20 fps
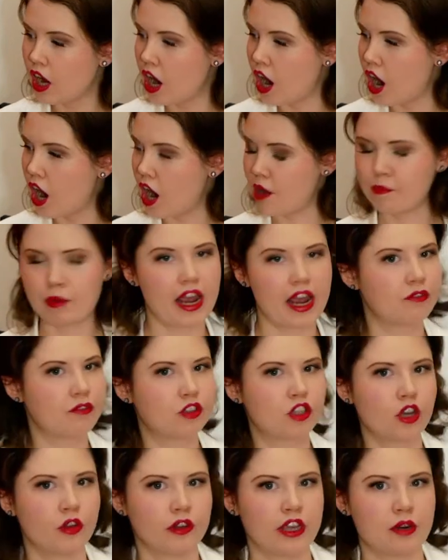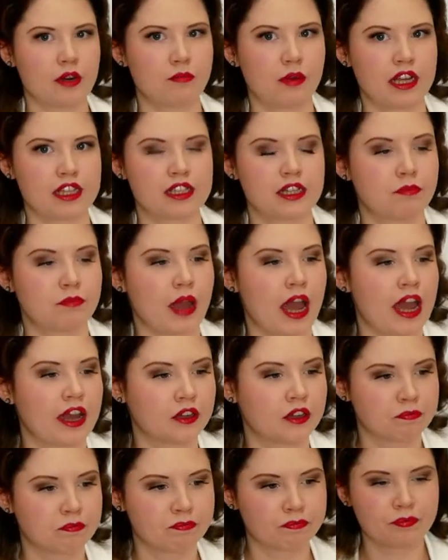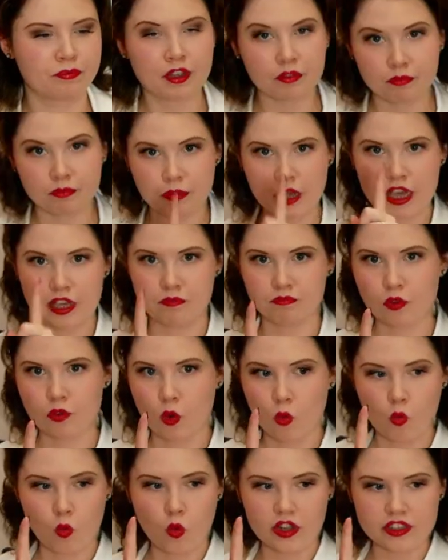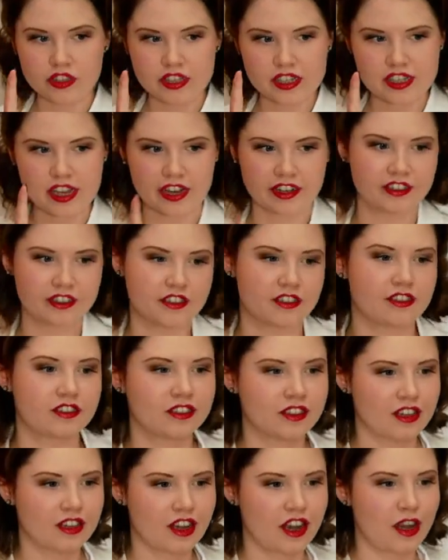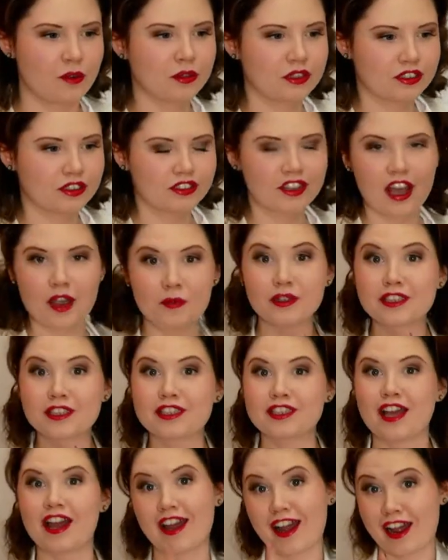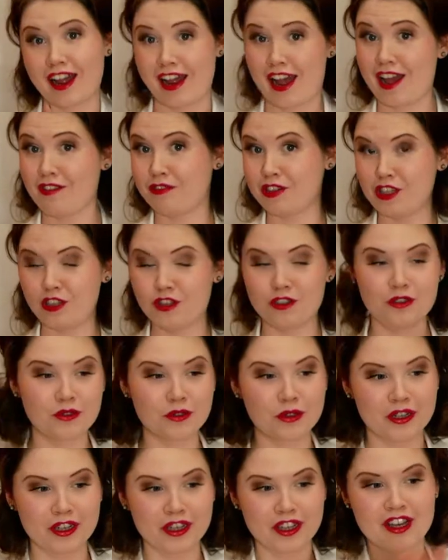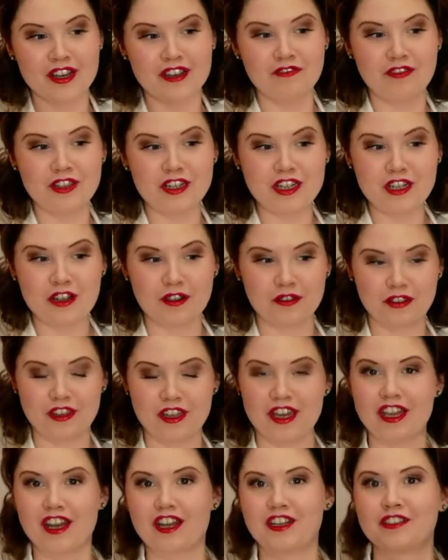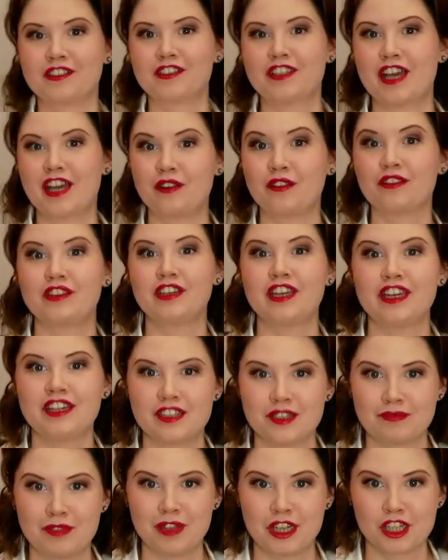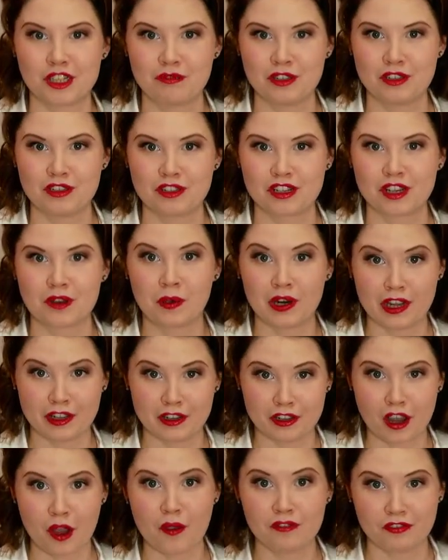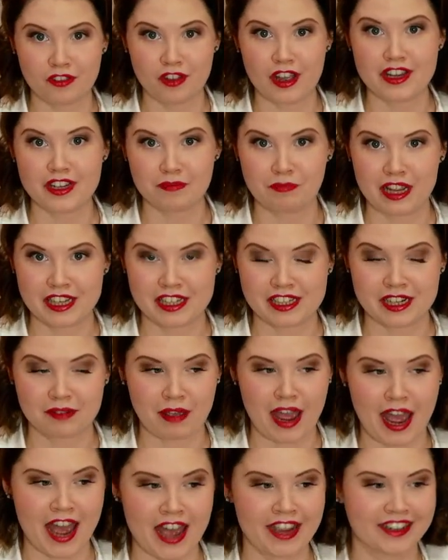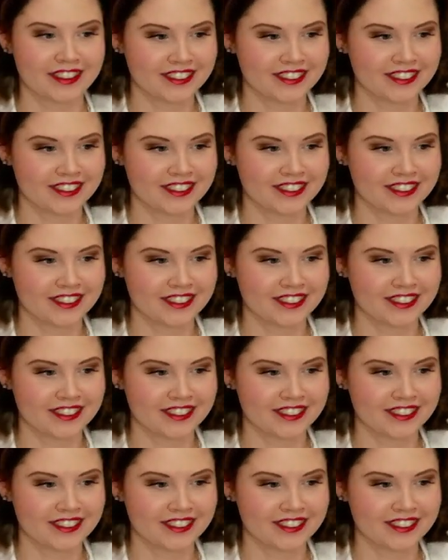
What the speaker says: I might have to go and get a plastic bag. Give me 1 second. I have a new video thing. I shall turn on the intermission music while I go and find a plastic bag.